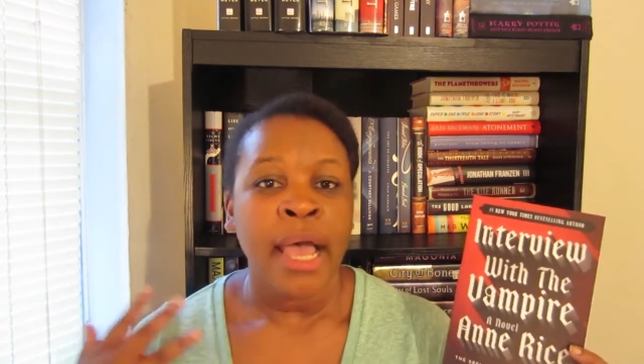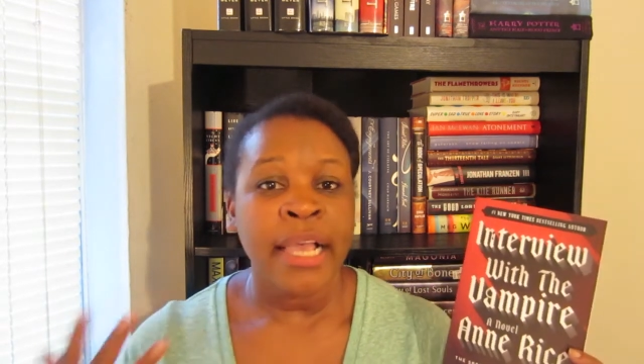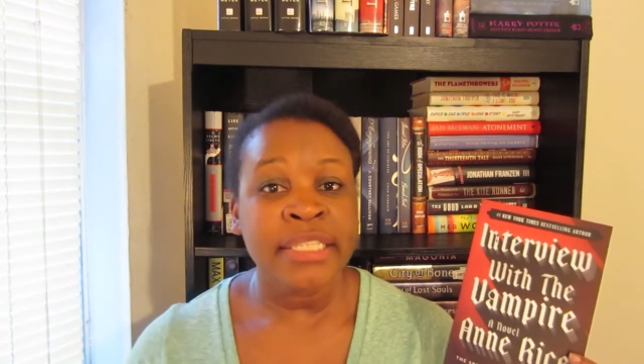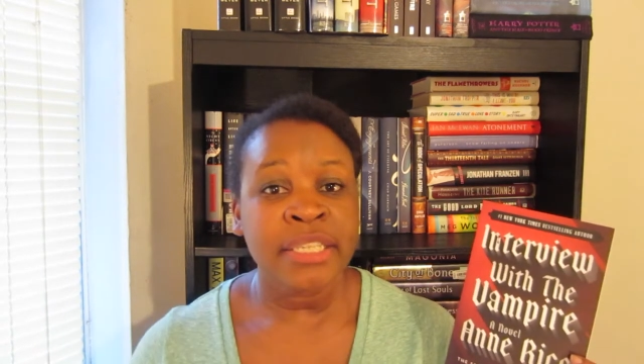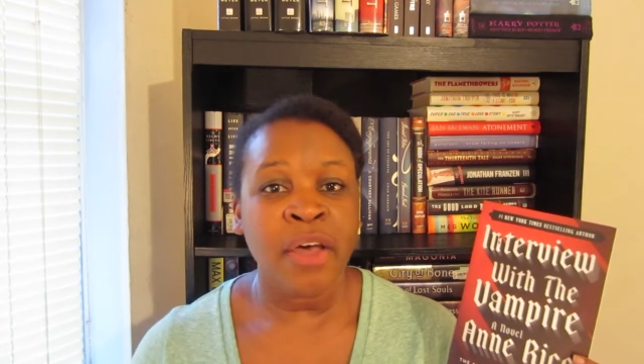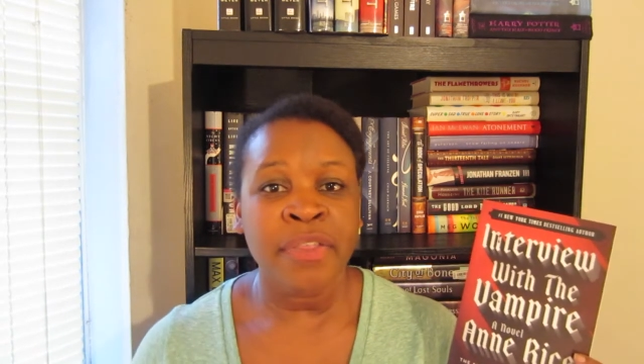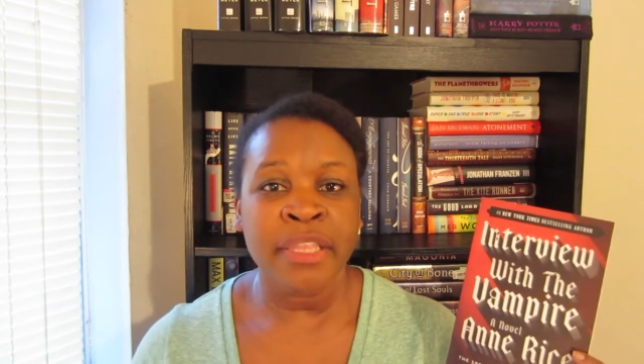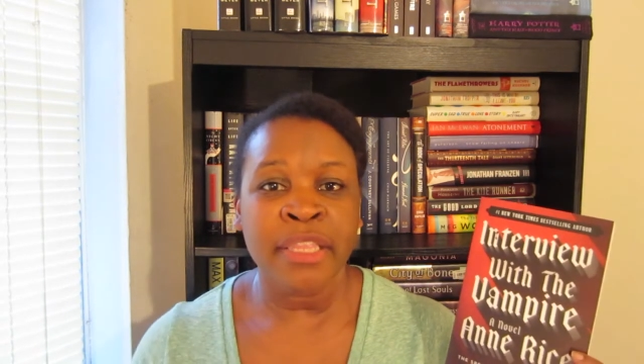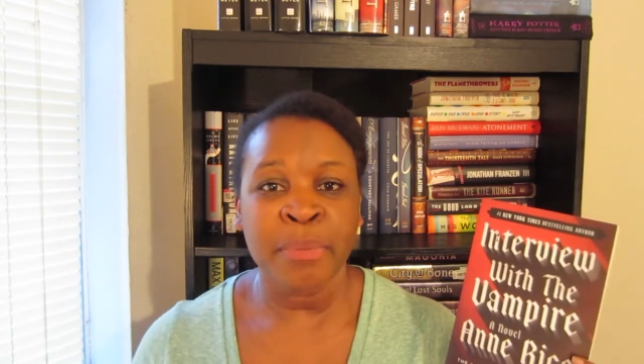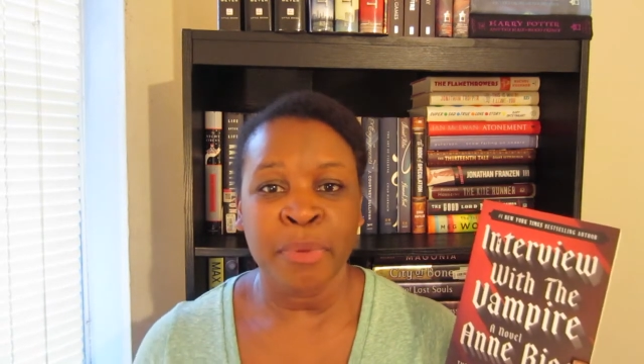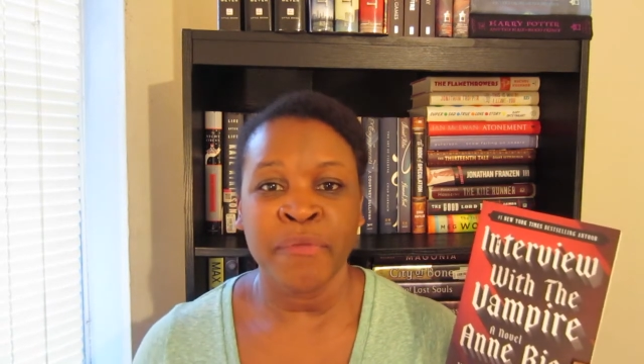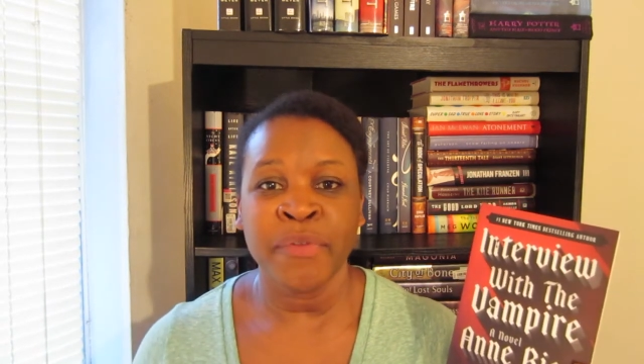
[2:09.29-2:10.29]
I saw that
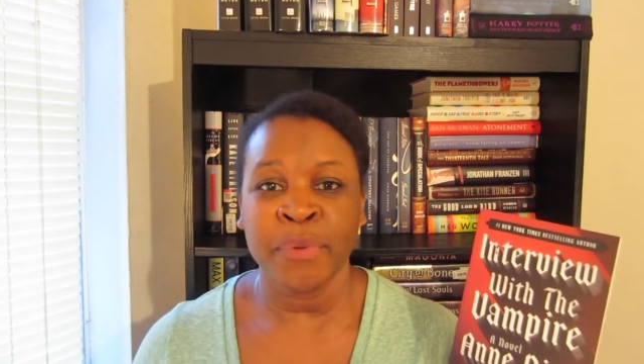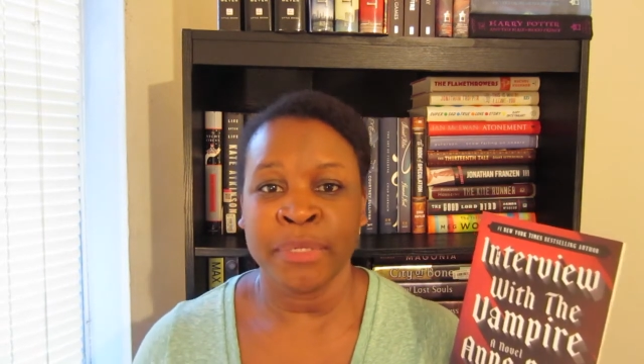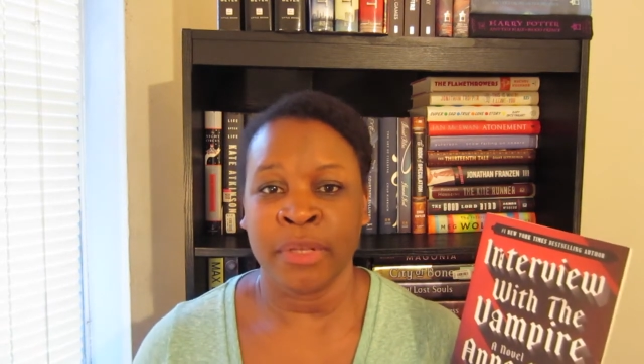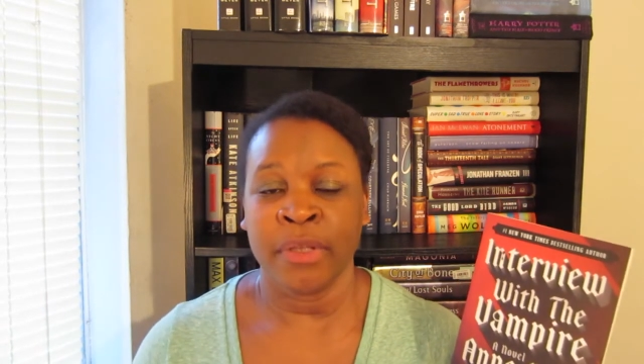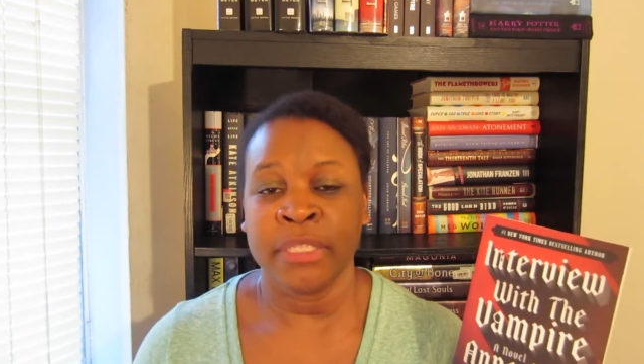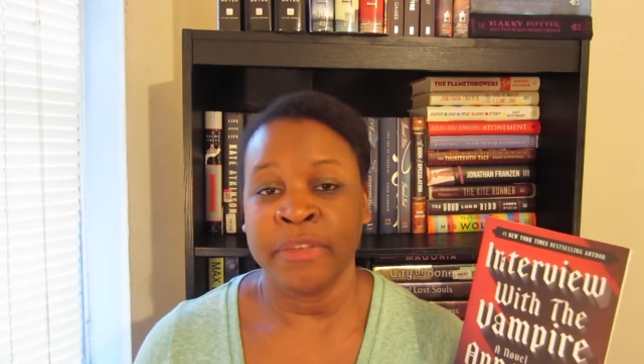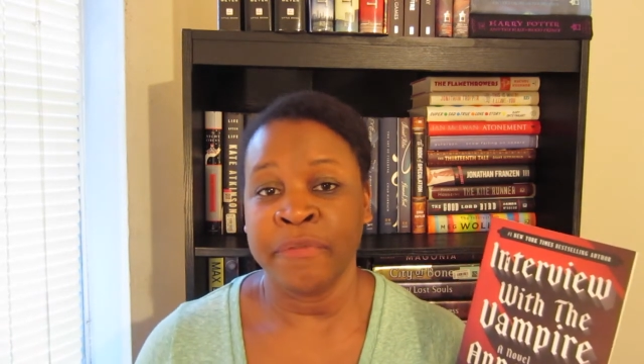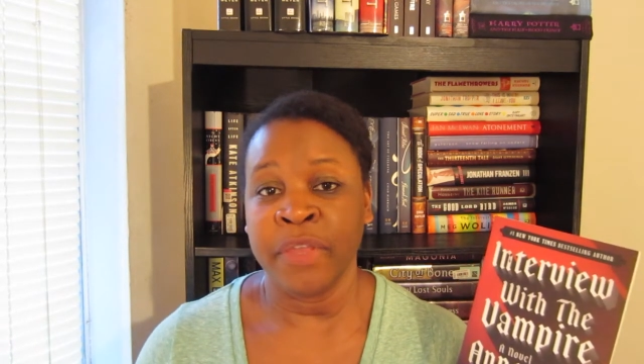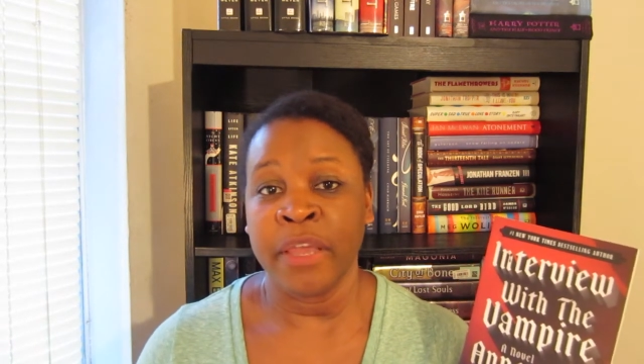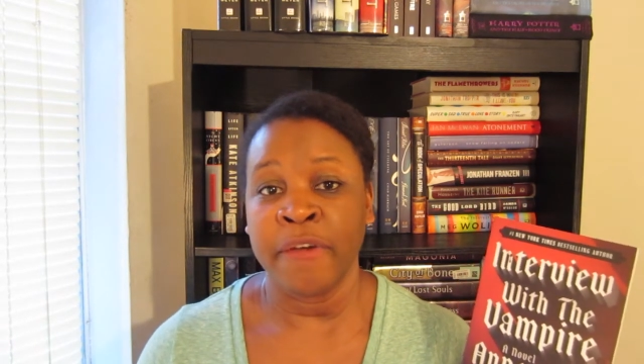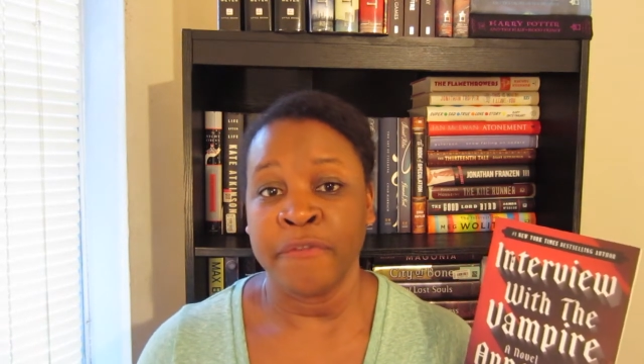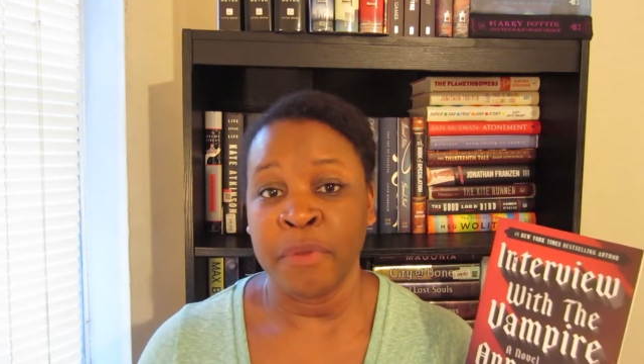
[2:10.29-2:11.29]
the movie was on
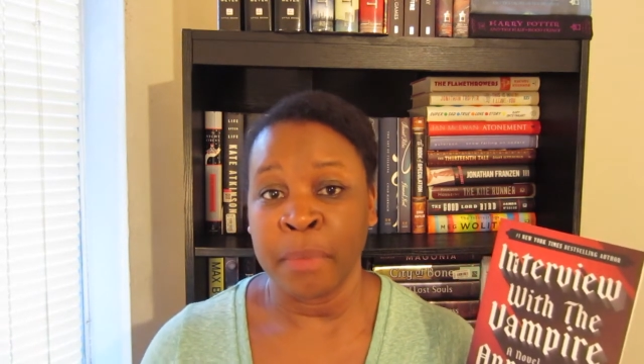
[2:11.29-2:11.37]
TV a